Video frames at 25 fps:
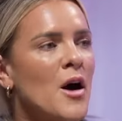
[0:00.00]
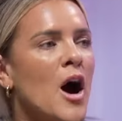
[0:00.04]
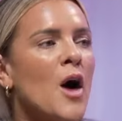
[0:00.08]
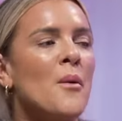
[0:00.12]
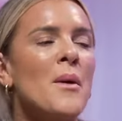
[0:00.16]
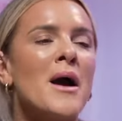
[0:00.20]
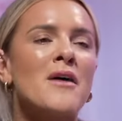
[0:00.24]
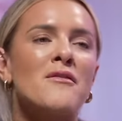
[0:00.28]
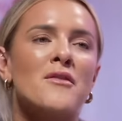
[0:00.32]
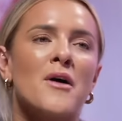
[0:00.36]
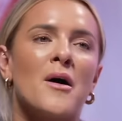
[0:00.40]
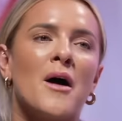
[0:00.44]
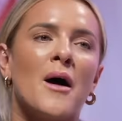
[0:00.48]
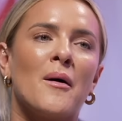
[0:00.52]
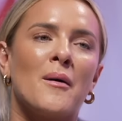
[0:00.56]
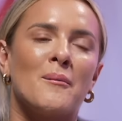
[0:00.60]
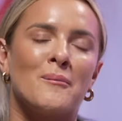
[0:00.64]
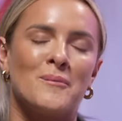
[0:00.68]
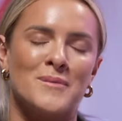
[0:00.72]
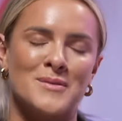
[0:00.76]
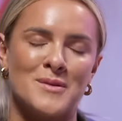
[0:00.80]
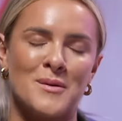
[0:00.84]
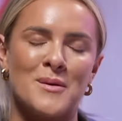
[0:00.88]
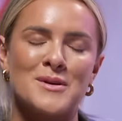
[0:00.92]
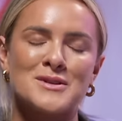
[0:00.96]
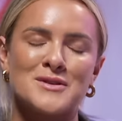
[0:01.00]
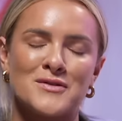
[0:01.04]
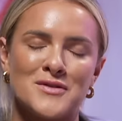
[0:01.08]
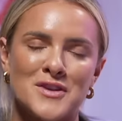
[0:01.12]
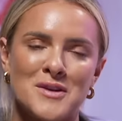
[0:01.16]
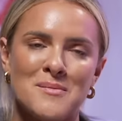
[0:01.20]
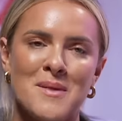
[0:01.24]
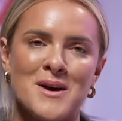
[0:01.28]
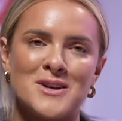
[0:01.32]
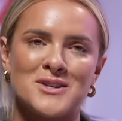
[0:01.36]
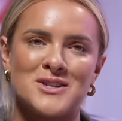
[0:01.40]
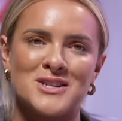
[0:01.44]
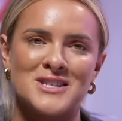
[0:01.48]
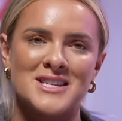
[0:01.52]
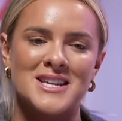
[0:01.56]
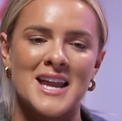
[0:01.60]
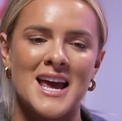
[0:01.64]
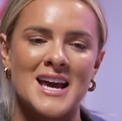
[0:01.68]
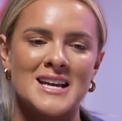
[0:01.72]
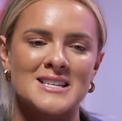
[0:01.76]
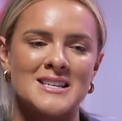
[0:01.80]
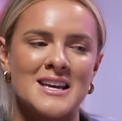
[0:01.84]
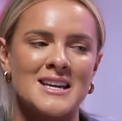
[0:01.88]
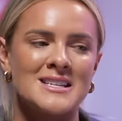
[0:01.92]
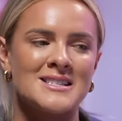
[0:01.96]
However, there was a few messages the
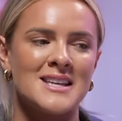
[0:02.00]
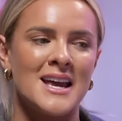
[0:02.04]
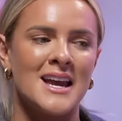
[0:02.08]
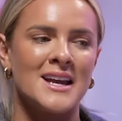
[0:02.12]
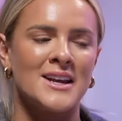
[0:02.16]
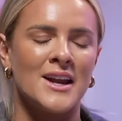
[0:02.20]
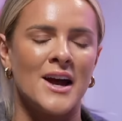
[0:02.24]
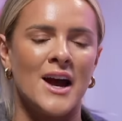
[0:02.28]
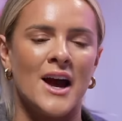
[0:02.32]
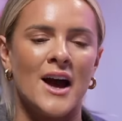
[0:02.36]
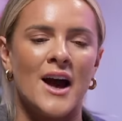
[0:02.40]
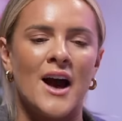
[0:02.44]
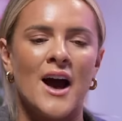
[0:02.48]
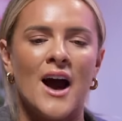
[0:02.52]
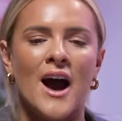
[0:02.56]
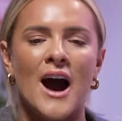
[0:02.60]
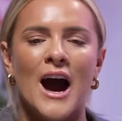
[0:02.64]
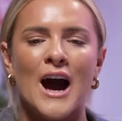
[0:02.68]
next day saying, I